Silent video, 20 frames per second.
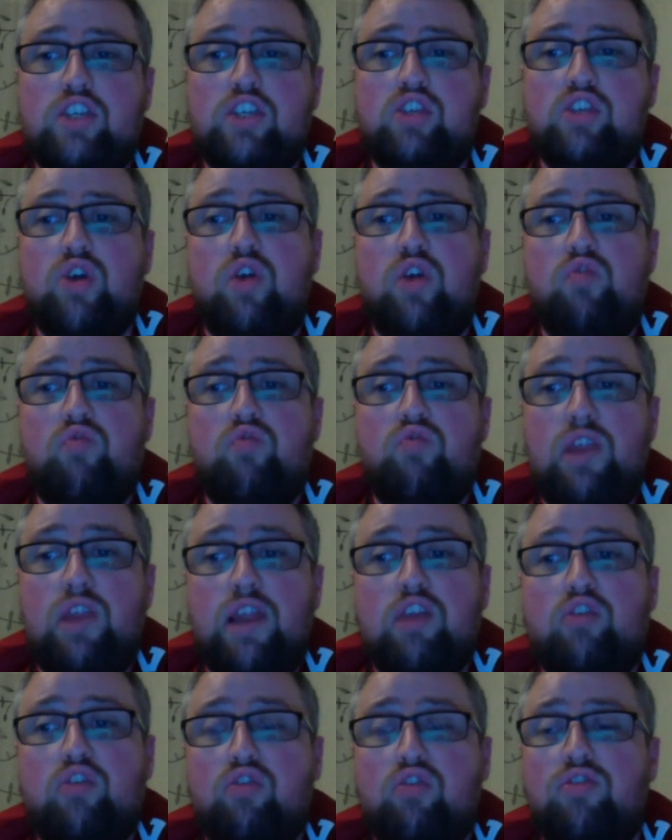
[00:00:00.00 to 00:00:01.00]
got a really
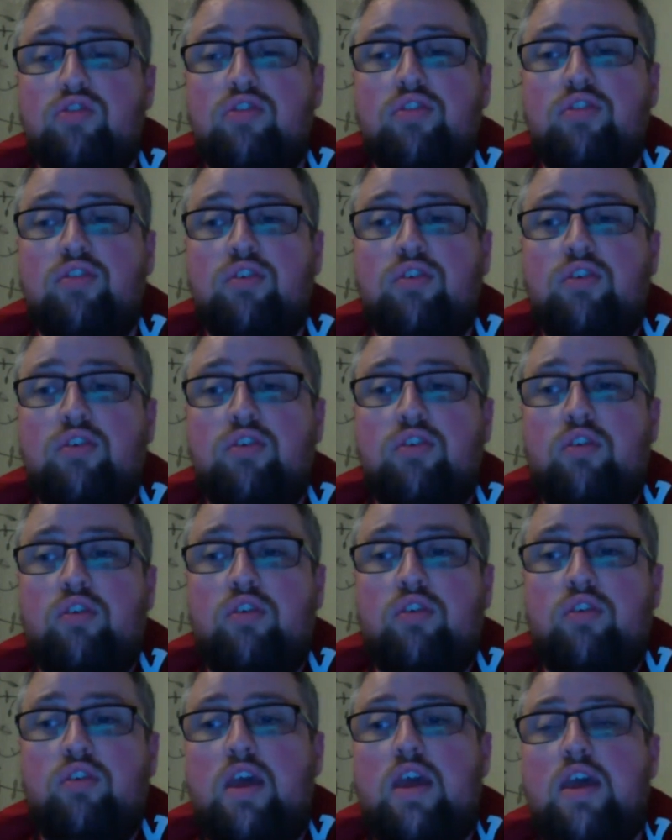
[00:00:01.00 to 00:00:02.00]
good
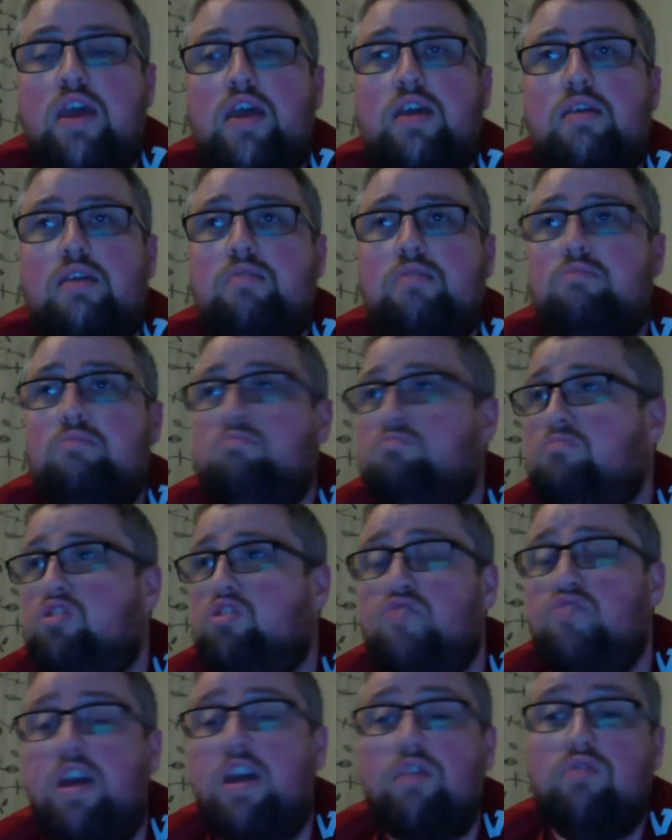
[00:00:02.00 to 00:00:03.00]

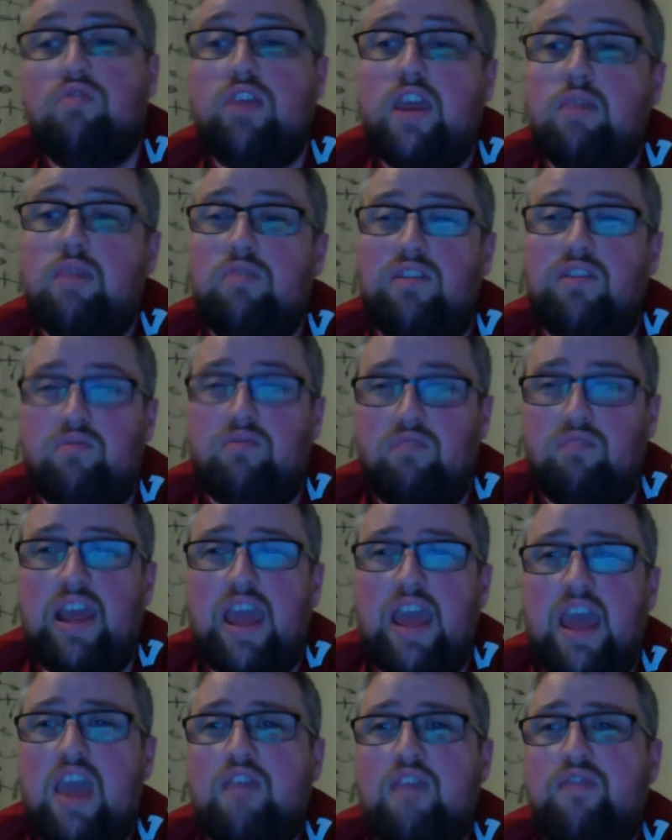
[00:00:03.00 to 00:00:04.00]
ground game, like really
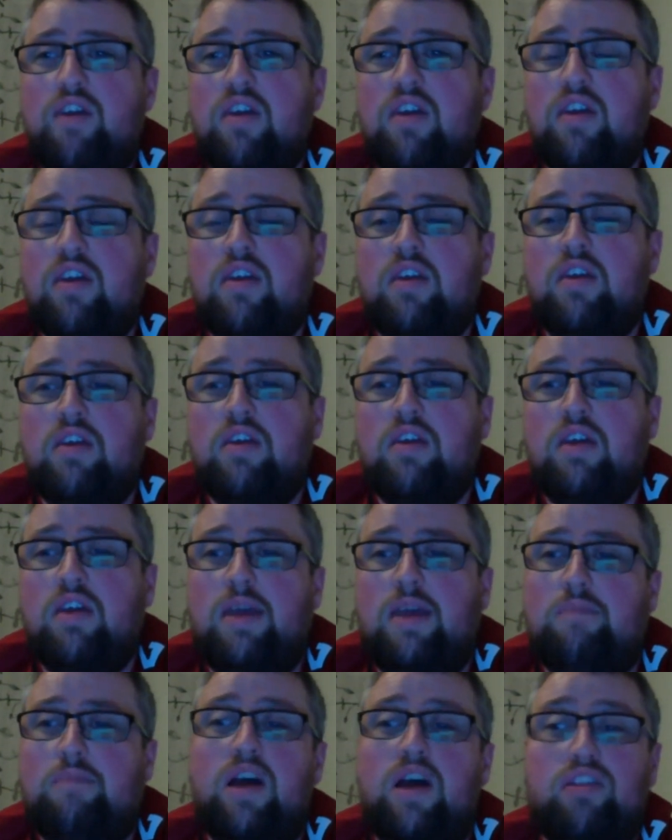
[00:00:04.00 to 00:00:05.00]
heavy.
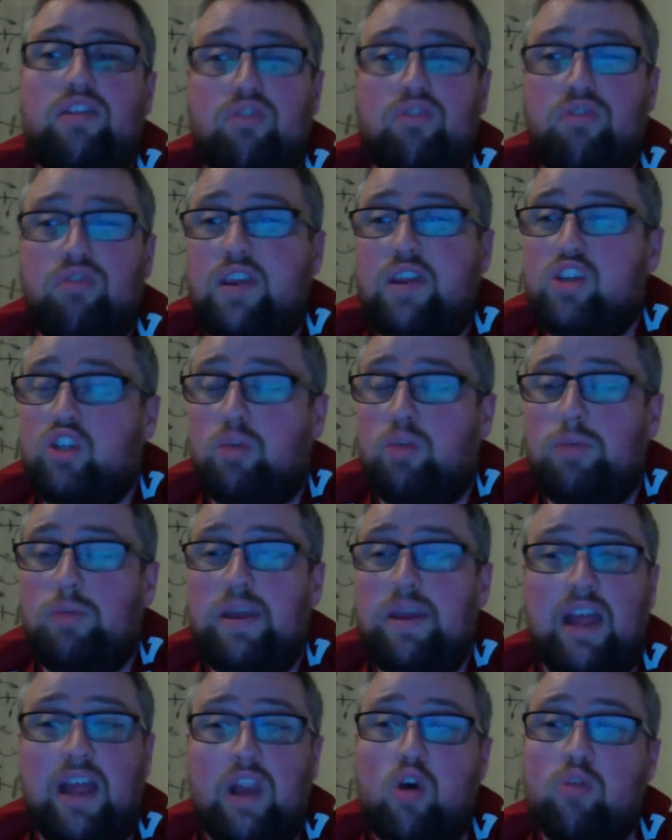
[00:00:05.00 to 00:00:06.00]
But I do think she'll
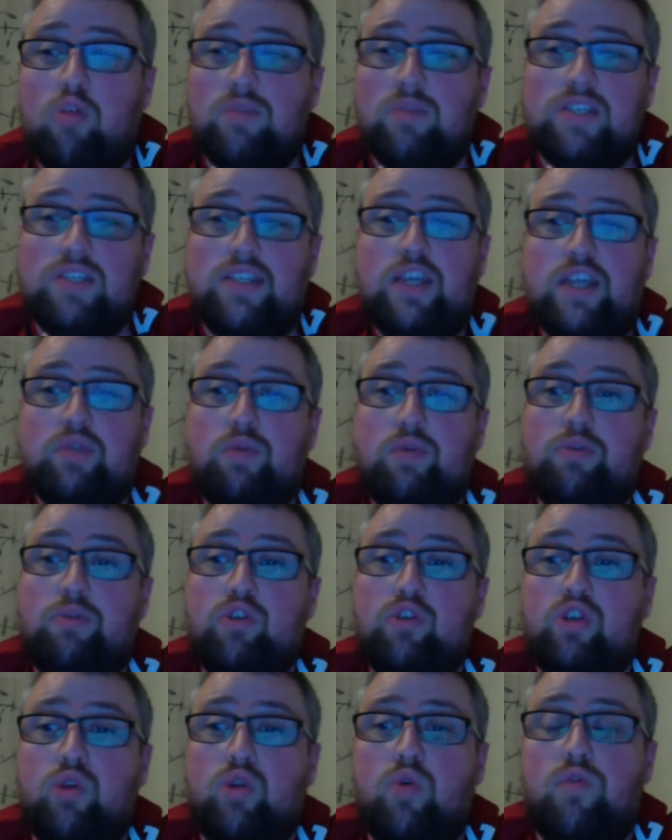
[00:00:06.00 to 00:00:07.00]
make a lot of mistakes where
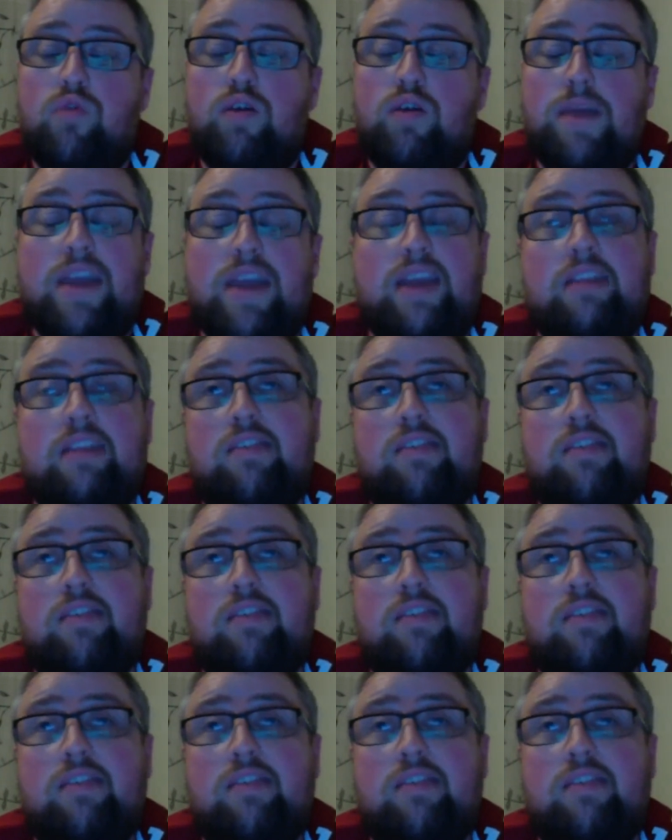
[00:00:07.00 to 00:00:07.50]
Pudilova might